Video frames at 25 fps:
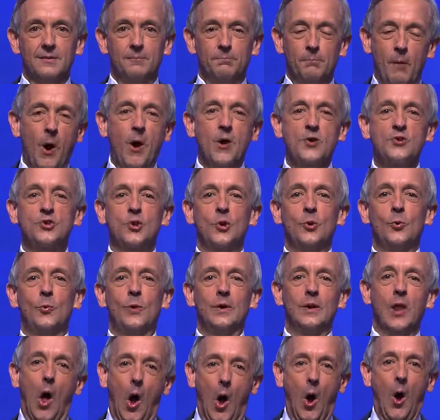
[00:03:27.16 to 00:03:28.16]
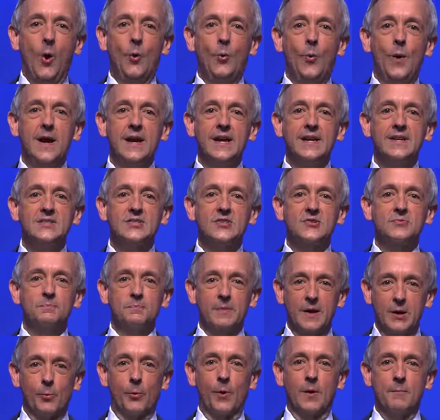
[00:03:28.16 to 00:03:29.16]
Marshall will always
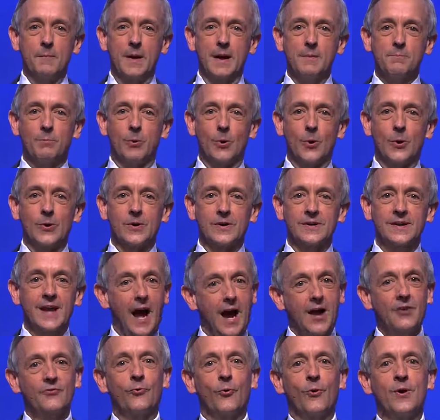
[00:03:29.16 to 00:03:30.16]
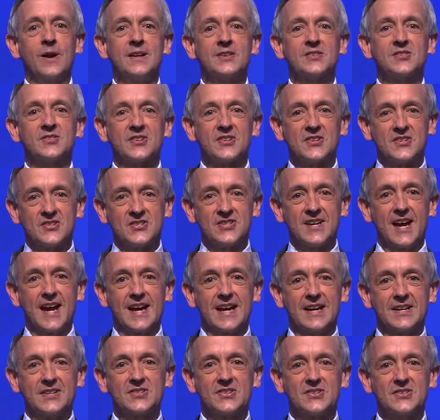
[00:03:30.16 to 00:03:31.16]
be remembered not for his
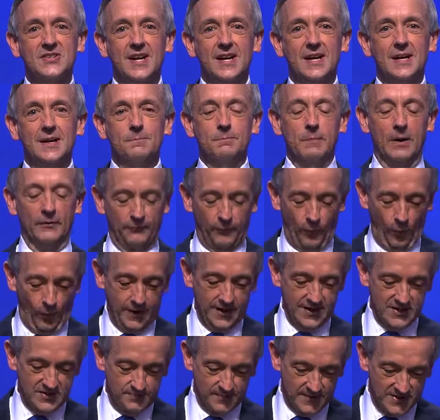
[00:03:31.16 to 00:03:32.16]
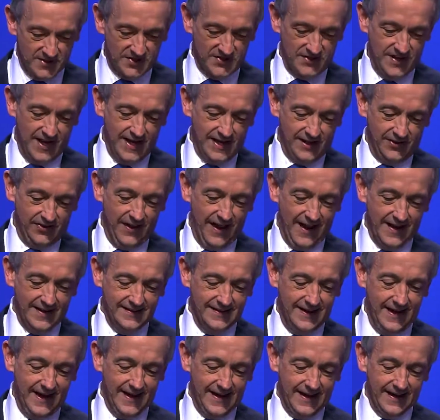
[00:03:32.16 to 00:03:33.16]
success, but for his mistake
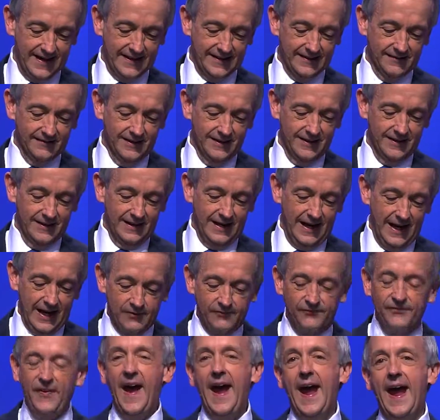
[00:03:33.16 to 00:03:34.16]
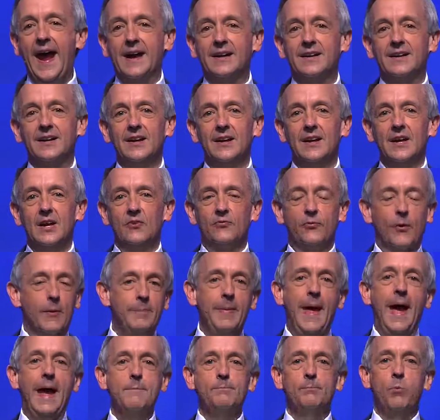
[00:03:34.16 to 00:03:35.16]
that day. In fact,
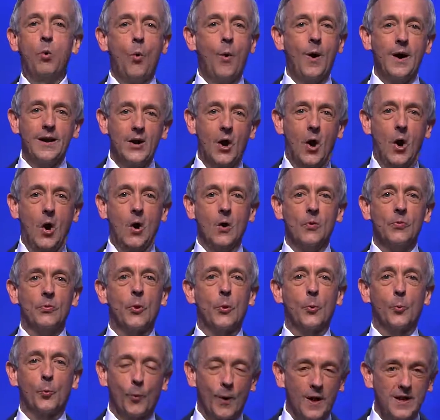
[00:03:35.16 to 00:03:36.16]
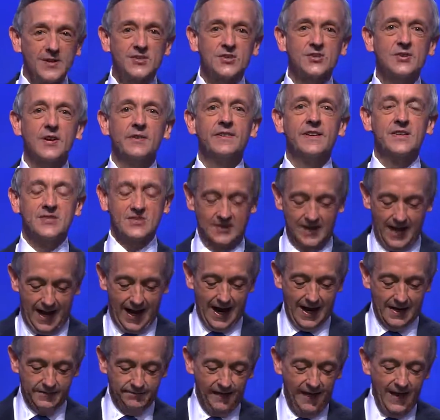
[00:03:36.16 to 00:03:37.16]
from that point on, the rest of his
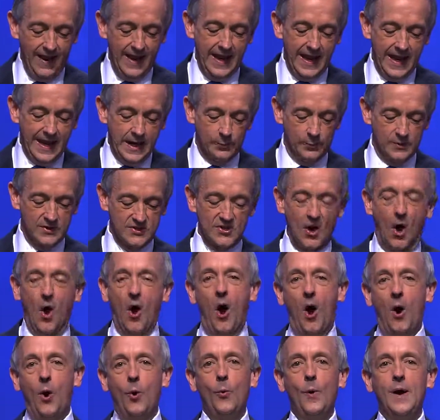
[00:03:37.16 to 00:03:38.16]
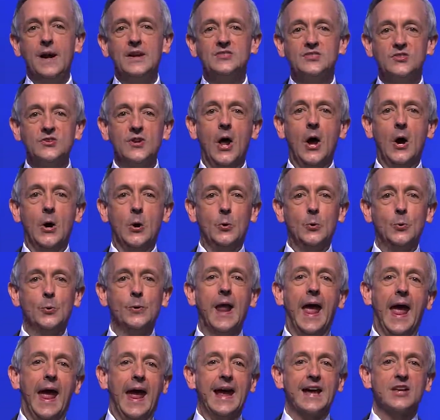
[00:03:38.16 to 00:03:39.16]
life, he was always
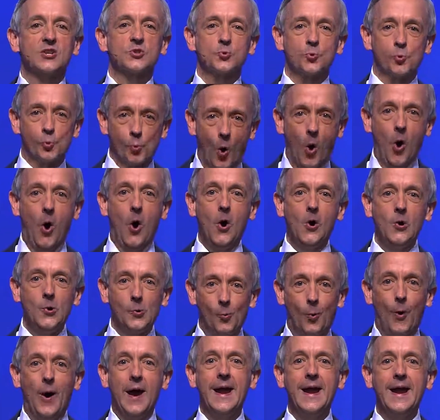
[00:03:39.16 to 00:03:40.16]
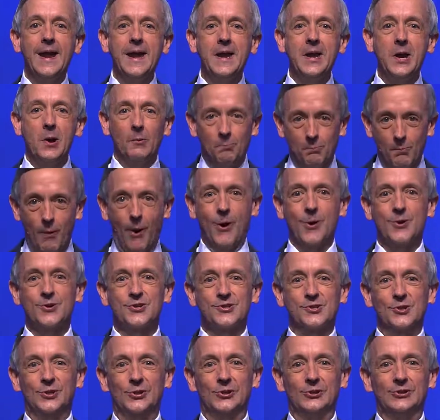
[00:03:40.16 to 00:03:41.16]
known as Wrong Way
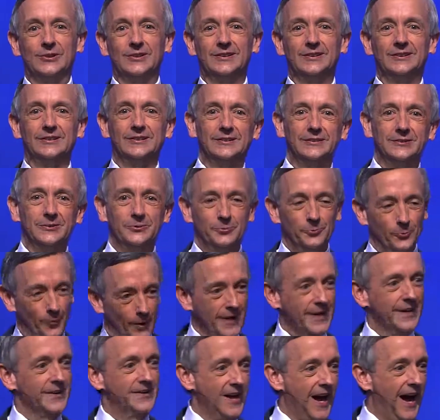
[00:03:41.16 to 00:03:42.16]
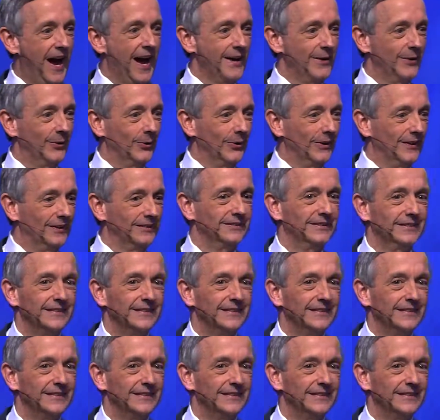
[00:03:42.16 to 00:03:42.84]
Marshall. What a title.